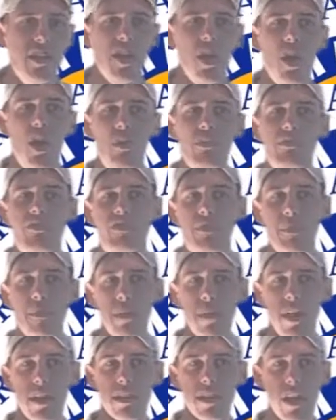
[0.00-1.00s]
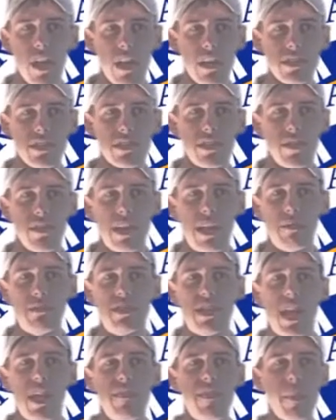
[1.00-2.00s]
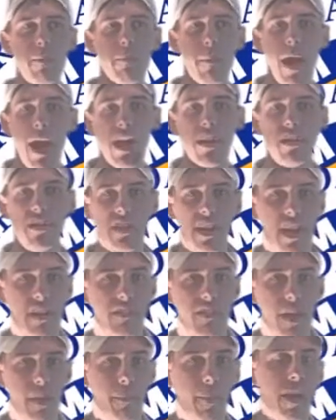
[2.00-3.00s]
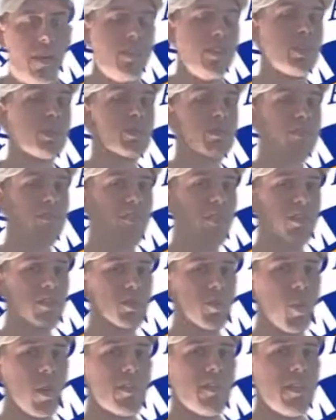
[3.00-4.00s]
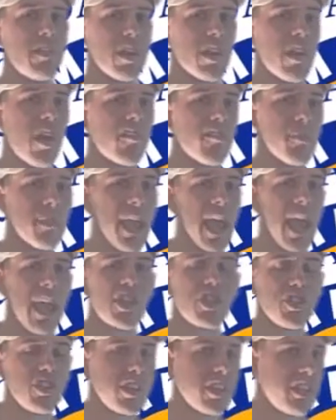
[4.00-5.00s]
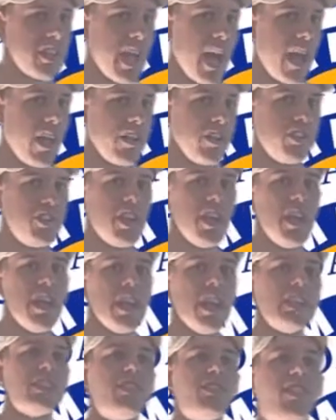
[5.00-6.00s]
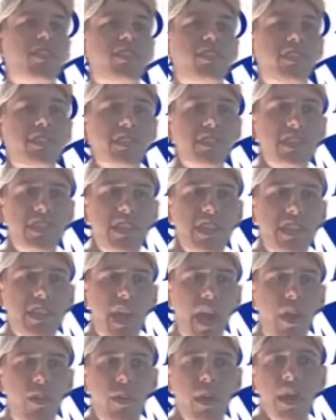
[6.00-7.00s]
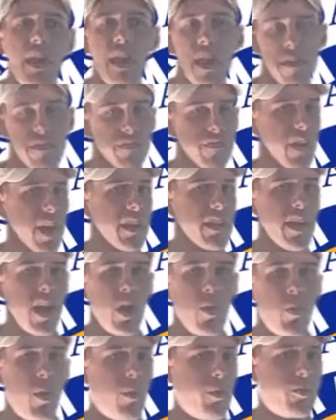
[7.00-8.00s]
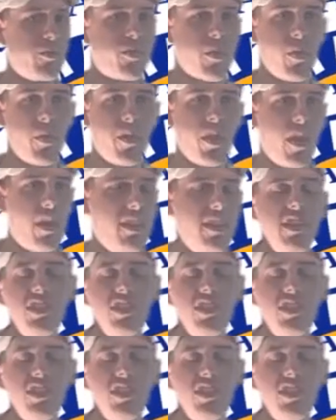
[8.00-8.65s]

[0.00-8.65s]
all was from blood loss. So that was kind of a modern-day vampire. This was the first one that the government actually acknowledged and started to seek out and find out what was going on. And these